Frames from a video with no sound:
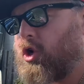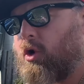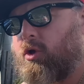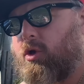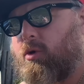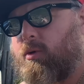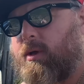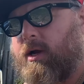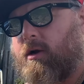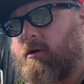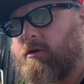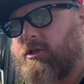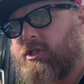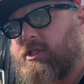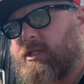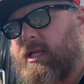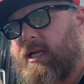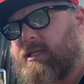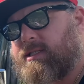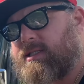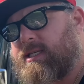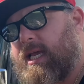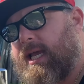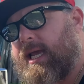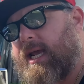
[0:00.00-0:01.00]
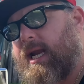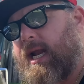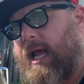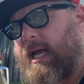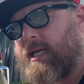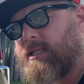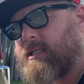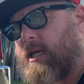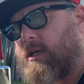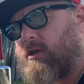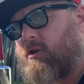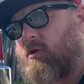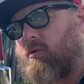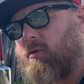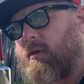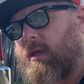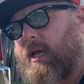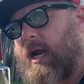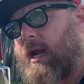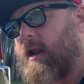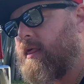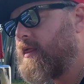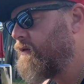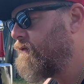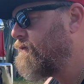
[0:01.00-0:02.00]
you here just in a second as I do the
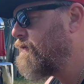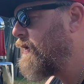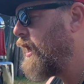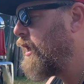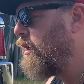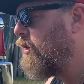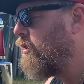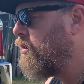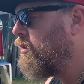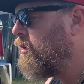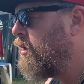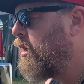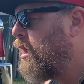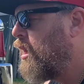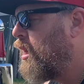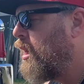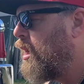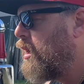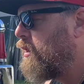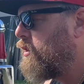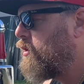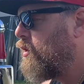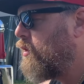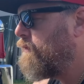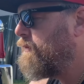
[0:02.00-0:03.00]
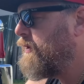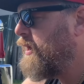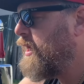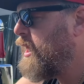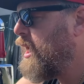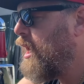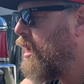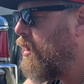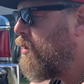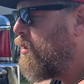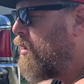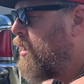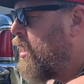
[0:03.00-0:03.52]
kind of the final little video.